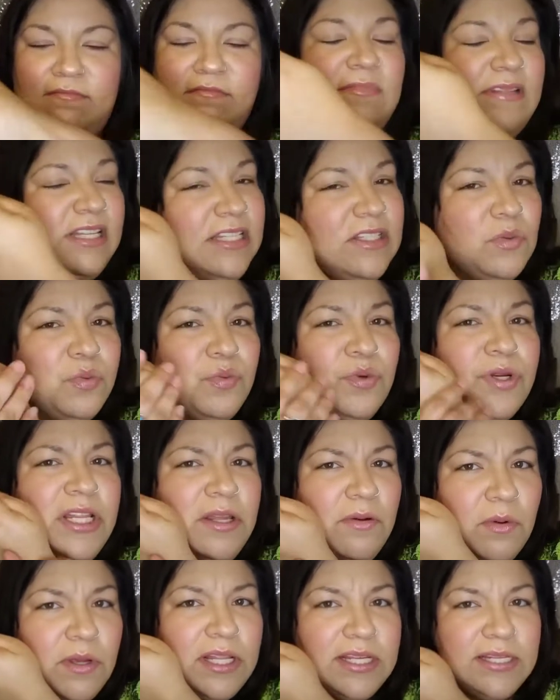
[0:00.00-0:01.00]
it's
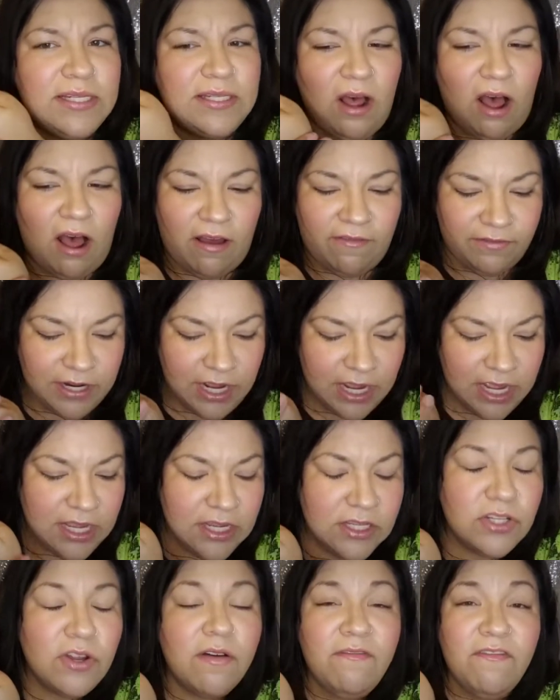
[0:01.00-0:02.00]
really, really soft.
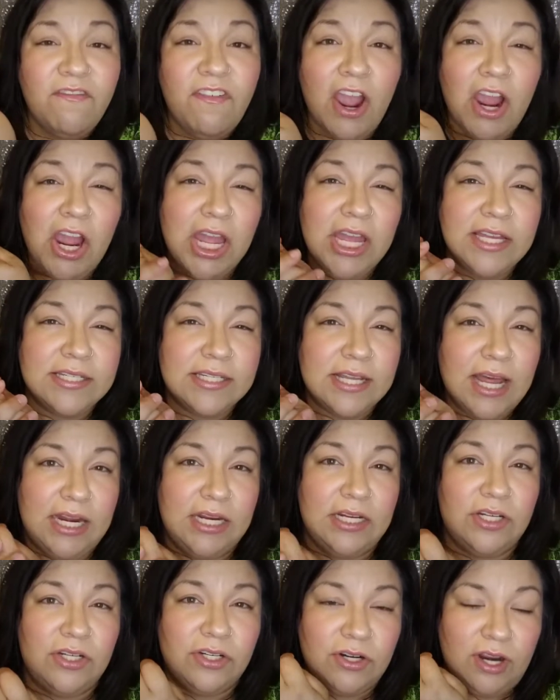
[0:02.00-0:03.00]
So I'm very
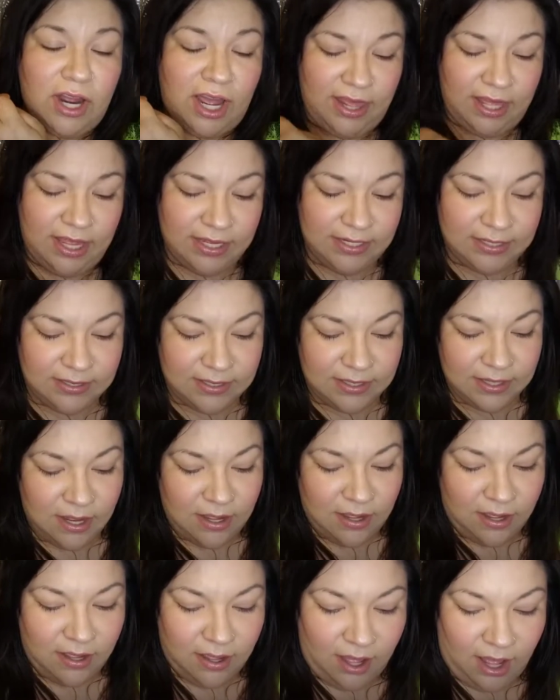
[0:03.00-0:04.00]
excited to try this.
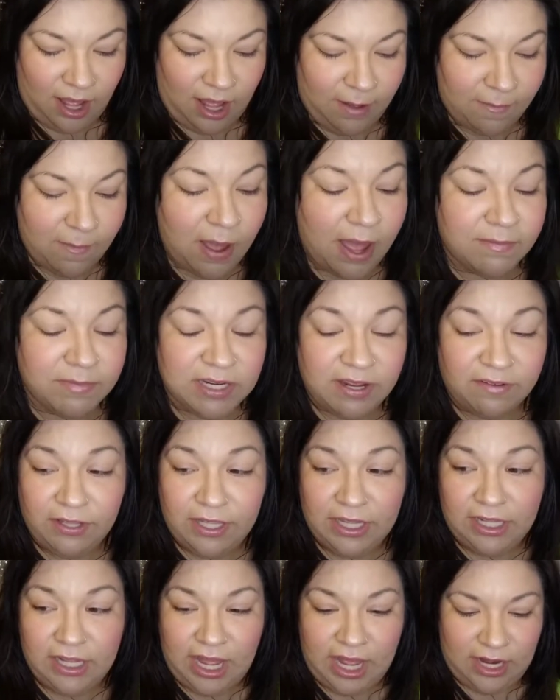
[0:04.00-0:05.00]
I'm
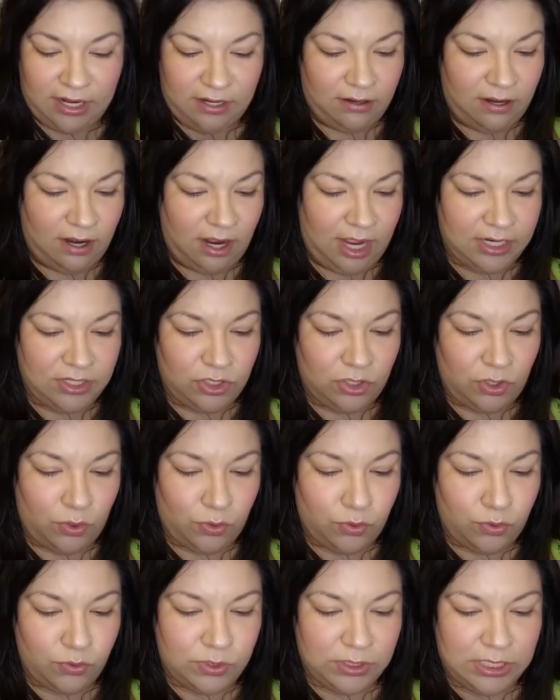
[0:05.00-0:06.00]
definitely glad I
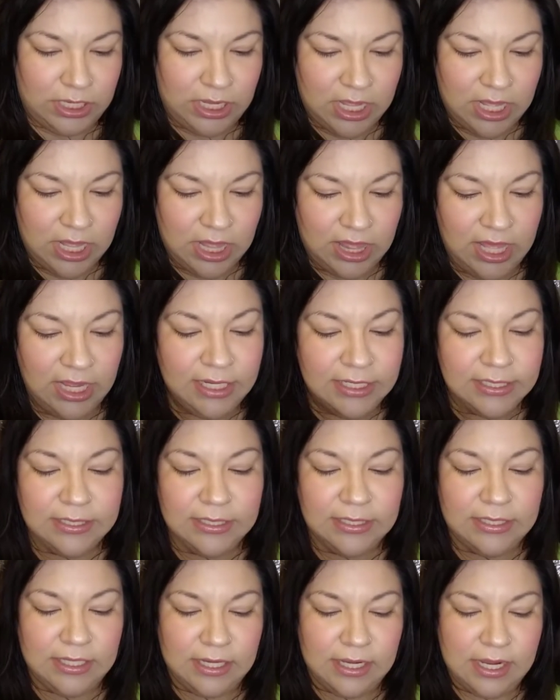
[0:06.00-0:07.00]
chose
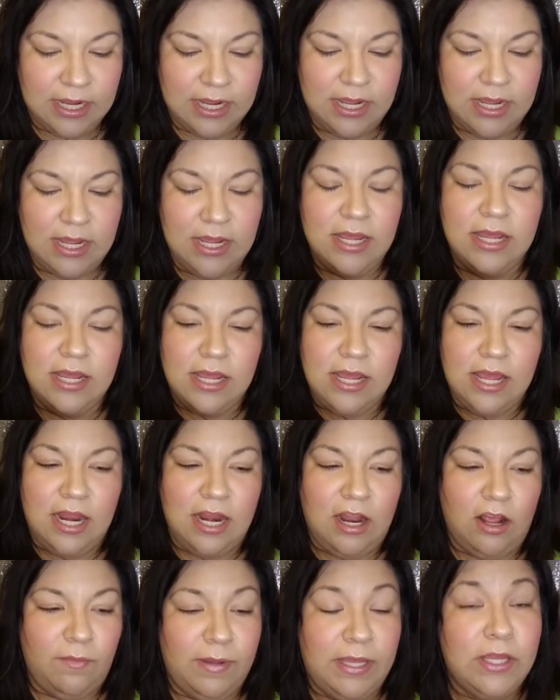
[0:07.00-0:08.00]
this, and
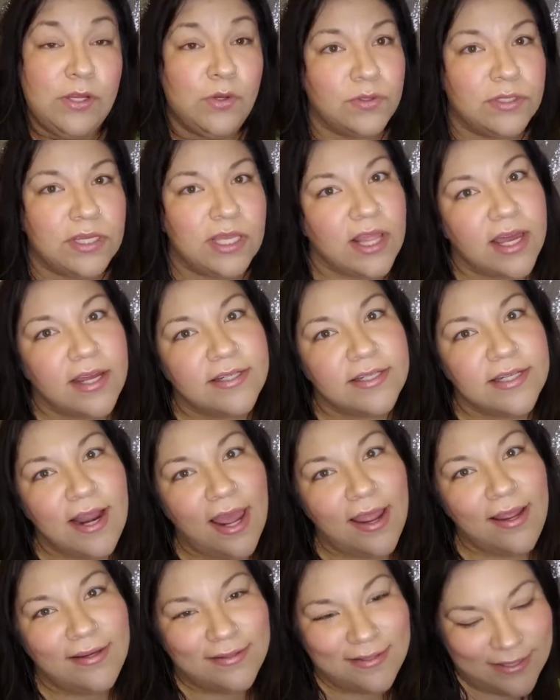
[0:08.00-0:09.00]
I'll be using that
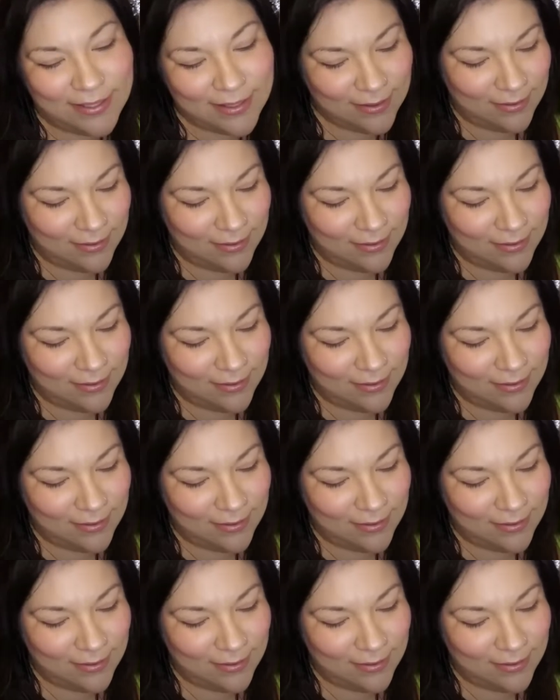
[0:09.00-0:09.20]
tonight.